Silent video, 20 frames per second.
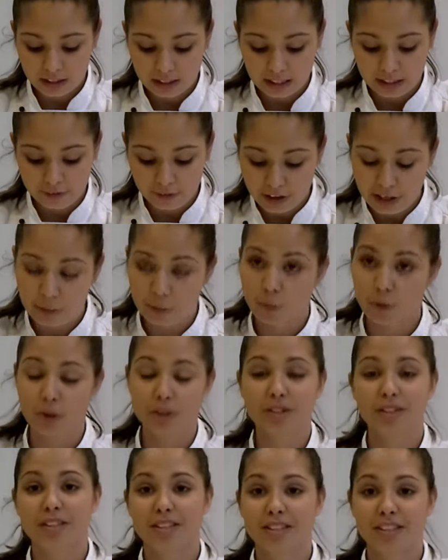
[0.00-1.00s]
If I
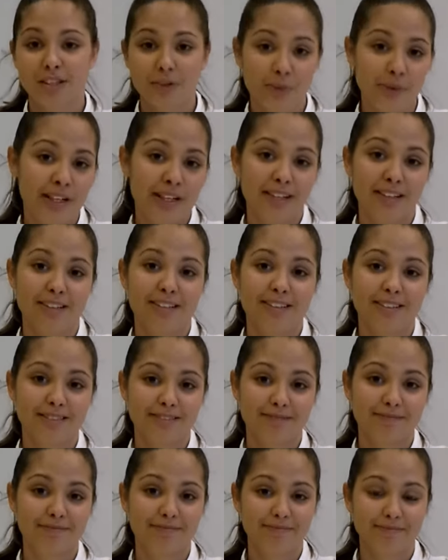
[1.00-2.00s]
was to win
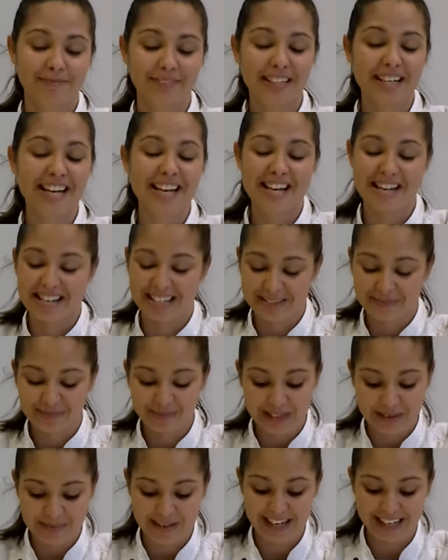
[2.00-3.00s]

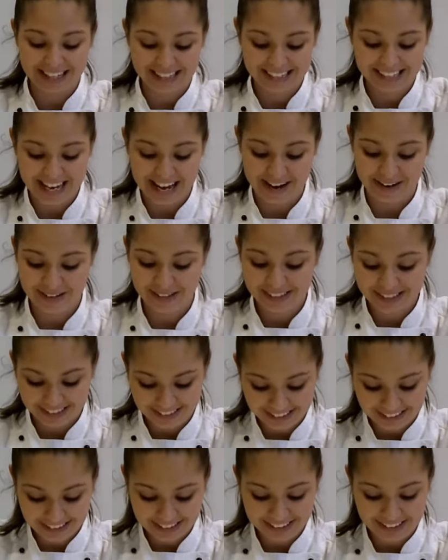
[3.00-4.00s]
the
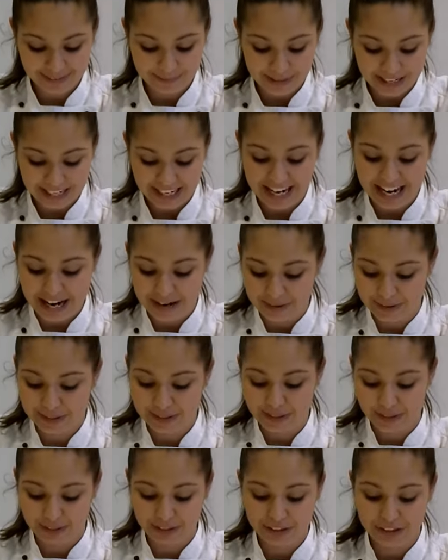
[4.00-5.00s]
Peter Howard
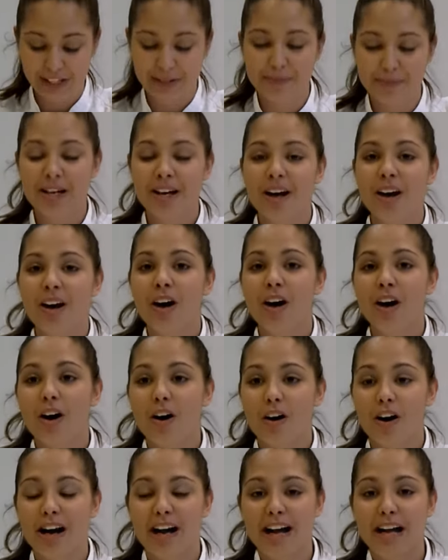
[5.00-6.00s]
Scholarship,
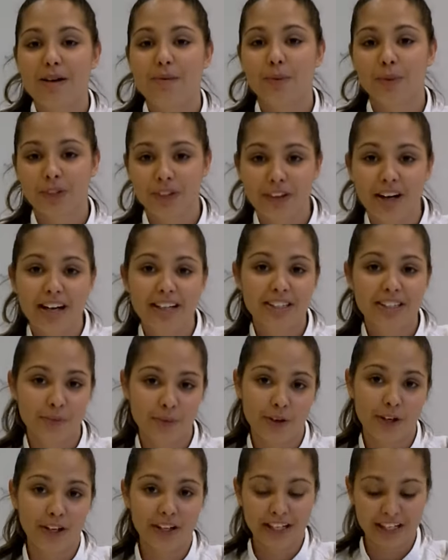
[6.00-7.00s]
I would like
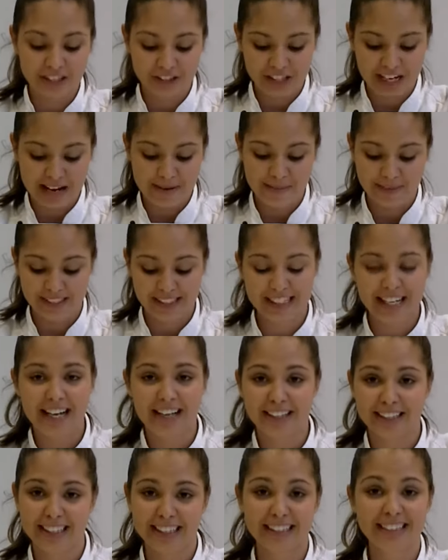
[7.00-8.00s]
to work at Jamie's
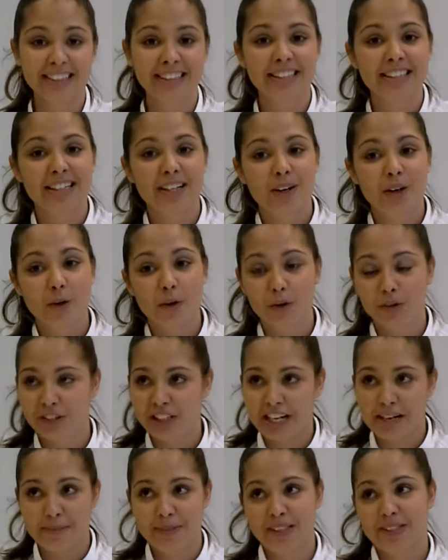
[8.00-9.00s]
Italian or
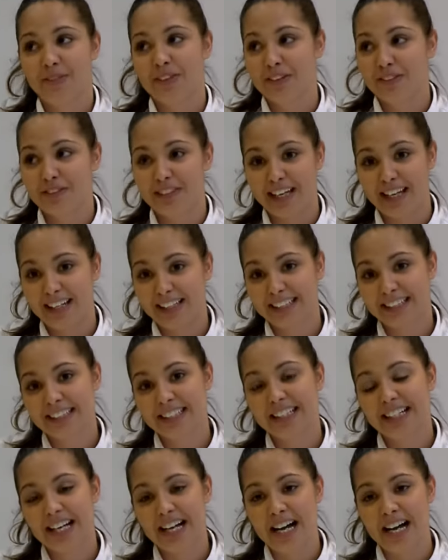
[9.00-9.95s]
Jamie's 15.